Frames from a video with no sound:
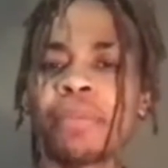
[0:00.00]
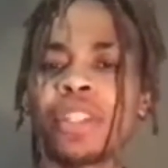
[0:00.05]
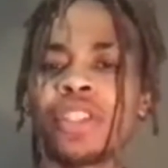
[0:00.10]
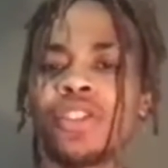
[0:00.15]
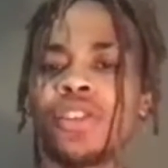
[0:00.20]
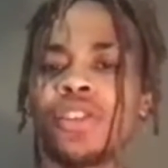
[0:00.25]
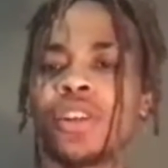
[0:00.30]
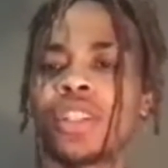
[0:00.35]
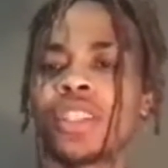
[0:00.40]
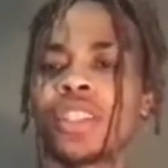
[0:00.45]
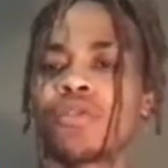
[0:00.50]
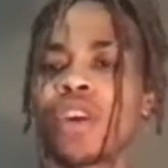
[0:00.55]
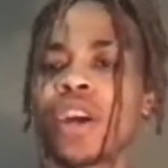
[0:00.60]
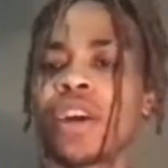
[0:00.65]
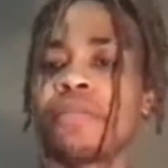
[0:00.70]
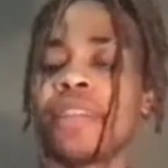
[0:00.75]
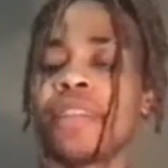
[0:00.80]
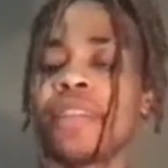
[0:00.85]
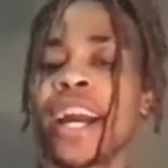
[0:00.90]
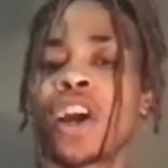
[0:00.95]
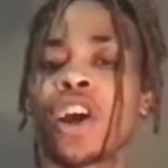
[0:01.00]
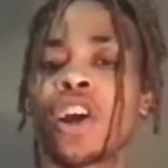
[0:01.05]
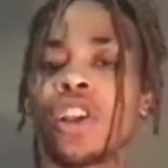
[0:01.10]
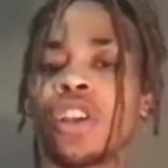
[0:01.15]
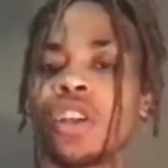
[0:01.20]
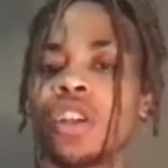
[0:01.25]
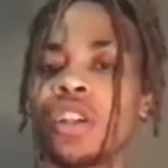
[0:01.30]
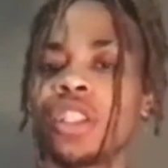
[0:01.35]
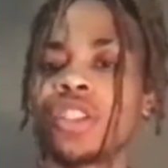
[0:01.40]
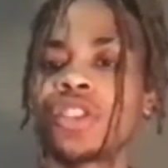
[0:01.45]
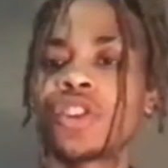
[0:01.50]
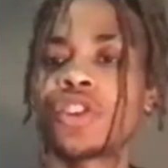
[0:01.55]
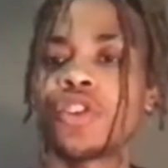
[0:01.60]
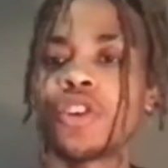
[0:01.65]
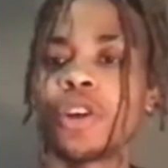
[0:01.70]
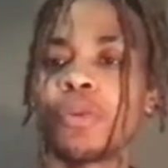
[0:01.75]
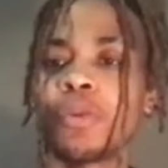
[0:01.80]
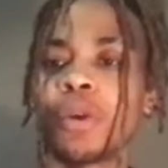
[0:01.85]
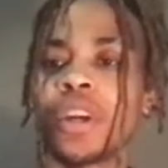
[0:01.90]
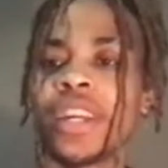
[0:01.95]
but it's a red flag early in his
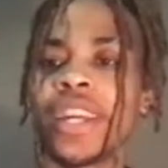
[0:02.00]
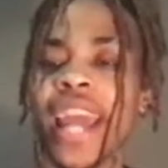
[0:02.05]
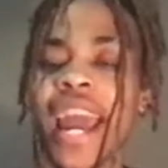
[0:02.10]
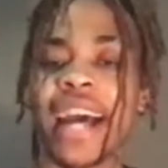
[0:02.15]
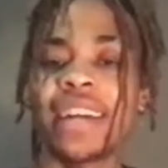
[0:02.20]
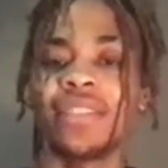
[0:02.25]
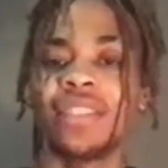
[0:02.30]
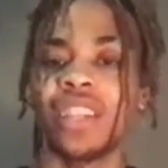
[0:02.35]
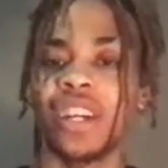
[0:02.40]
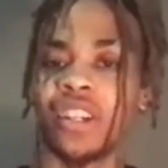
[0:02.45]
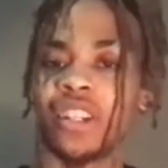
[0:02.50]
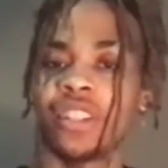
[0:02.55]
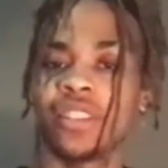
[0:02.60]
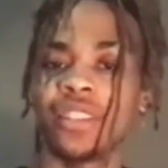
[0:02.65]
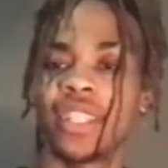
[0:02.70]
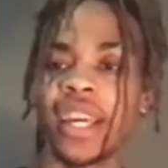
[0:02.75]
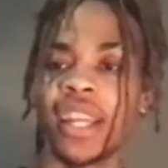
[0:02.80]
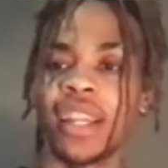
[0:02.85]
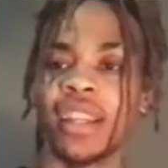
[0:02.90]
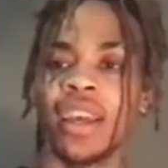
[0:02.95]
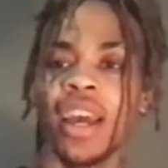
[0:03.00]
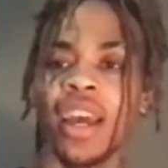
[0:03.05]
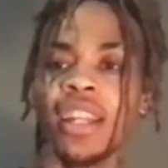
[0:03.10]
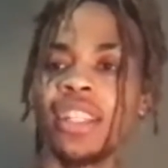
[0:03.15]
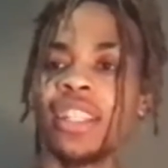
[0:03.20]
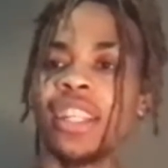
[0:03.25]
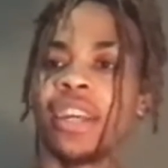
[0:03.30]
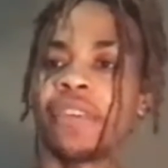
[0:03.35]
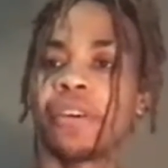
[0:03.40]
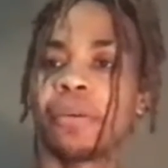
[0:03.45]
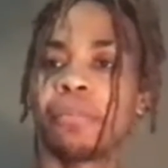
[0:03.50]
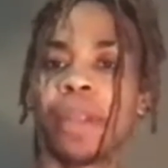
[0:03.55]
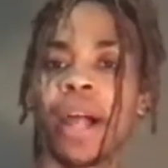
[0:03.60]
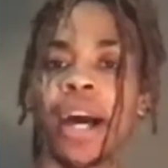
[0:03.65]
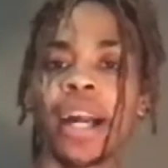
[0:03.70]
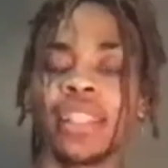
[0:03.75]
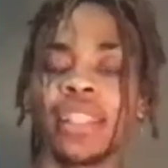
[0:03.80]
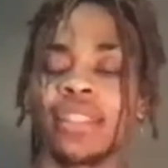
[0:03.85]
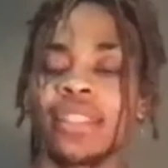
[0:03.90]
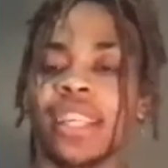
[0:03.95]
career where he has to understand the different
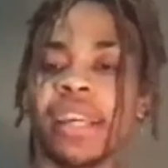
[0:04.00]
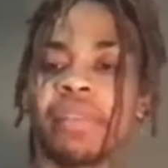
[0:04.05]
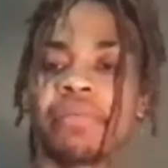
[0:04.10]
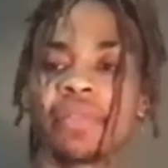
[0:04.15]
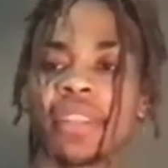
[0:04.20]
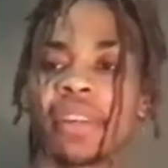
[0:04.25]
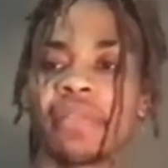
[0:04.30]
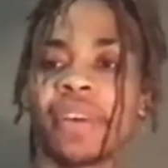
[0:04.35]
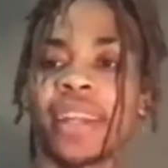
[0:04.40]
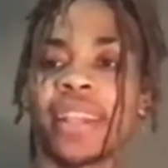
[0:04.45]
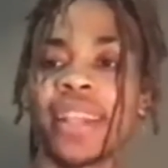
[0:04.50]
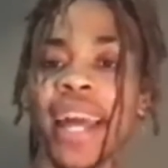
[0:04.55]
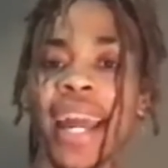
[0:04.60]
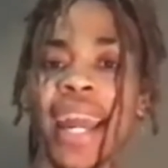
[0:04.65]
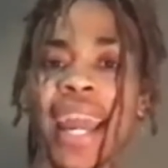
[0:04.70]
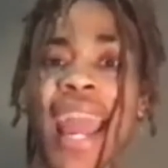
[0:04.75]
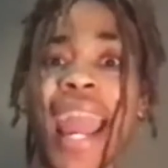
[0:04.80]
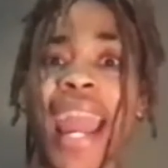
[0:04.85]
blocking schemes, stuff like that,